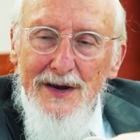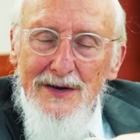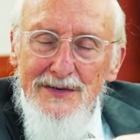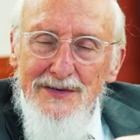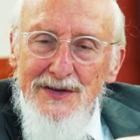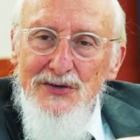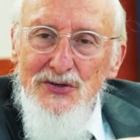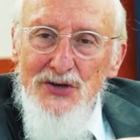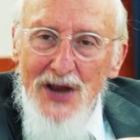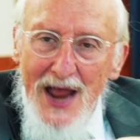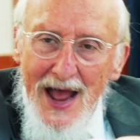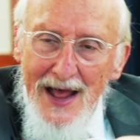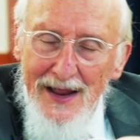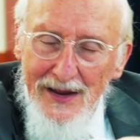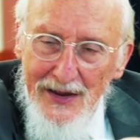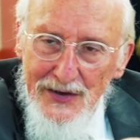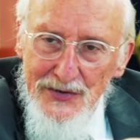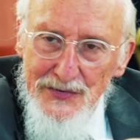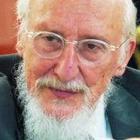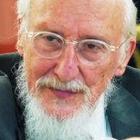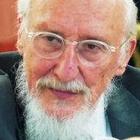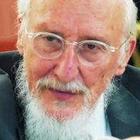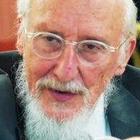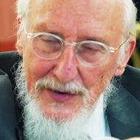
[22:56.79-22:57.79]
It's a
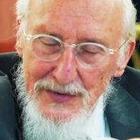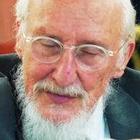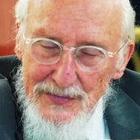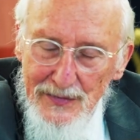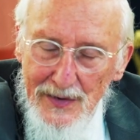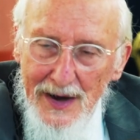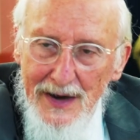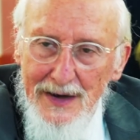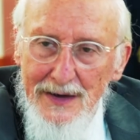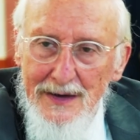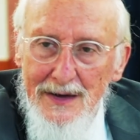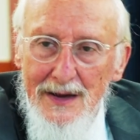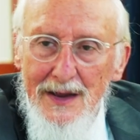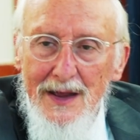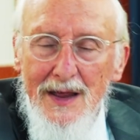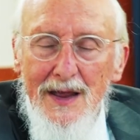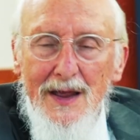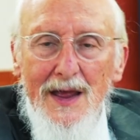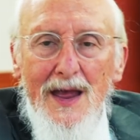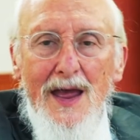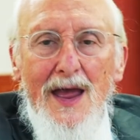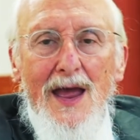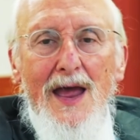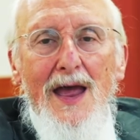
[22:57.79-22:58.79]
challenge for us, right?
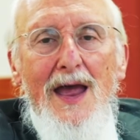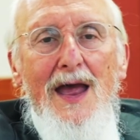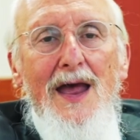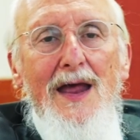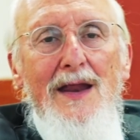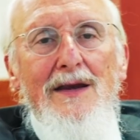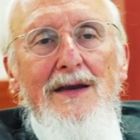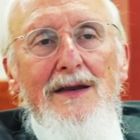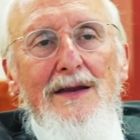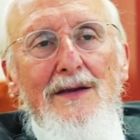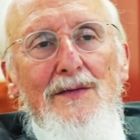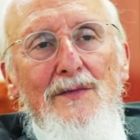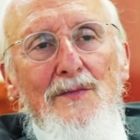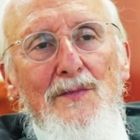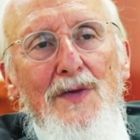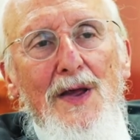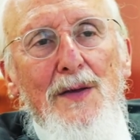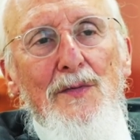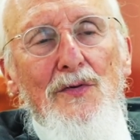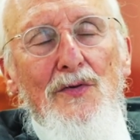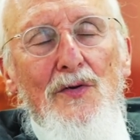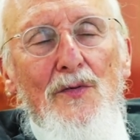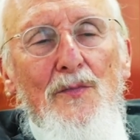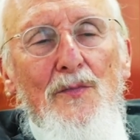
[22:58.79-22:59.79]
And maybe the